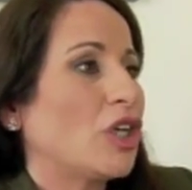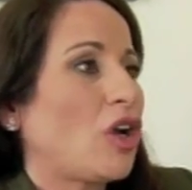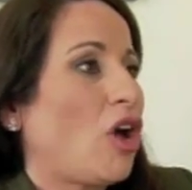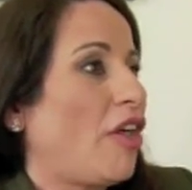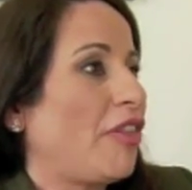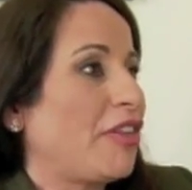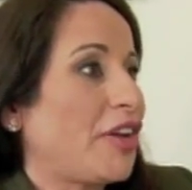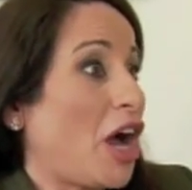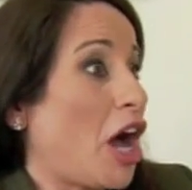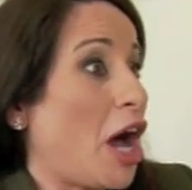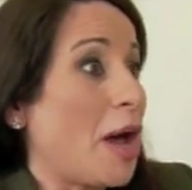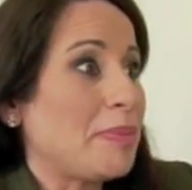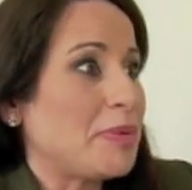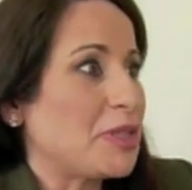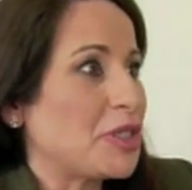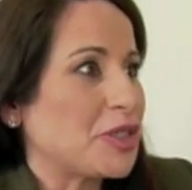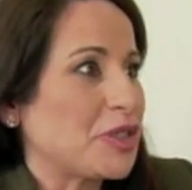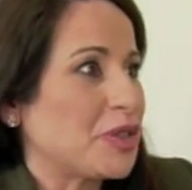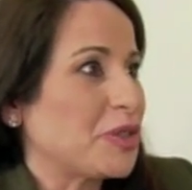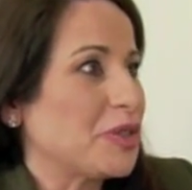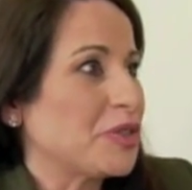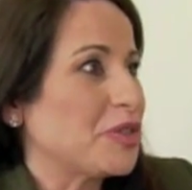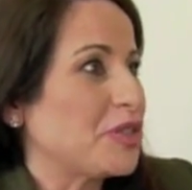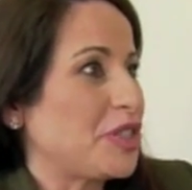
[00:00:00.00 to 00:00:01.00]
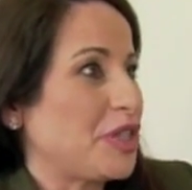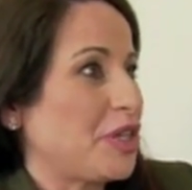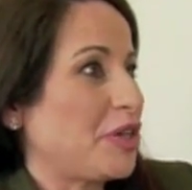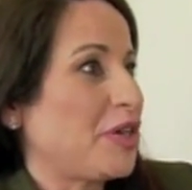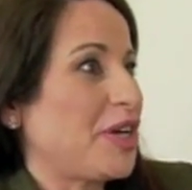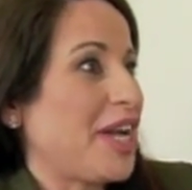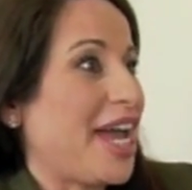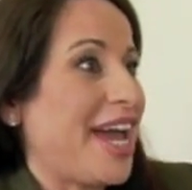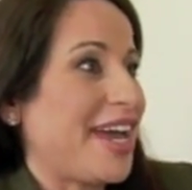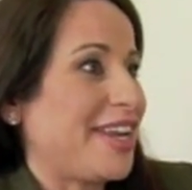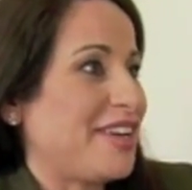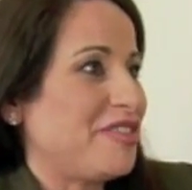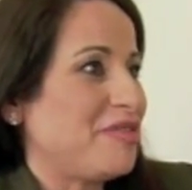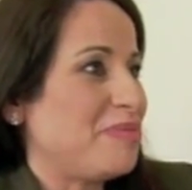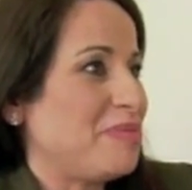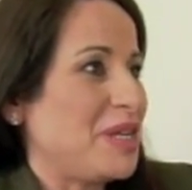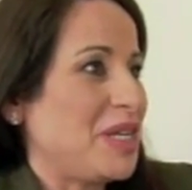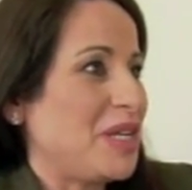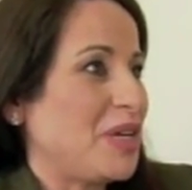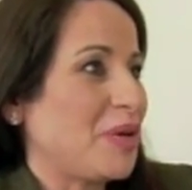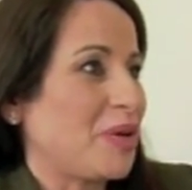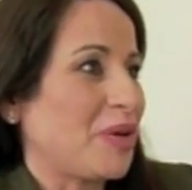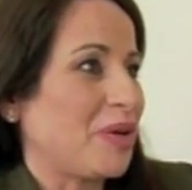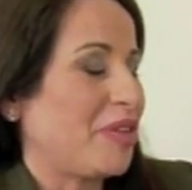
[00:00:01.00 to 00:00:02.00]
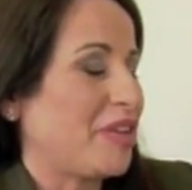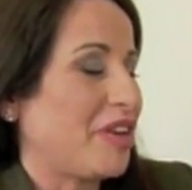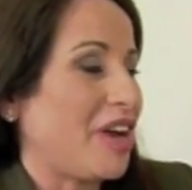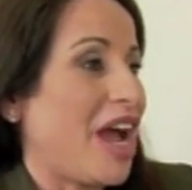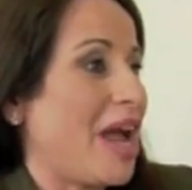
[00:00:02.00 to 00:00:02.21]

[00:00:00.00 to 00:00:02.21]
at all the obstacles that are ahead of me or that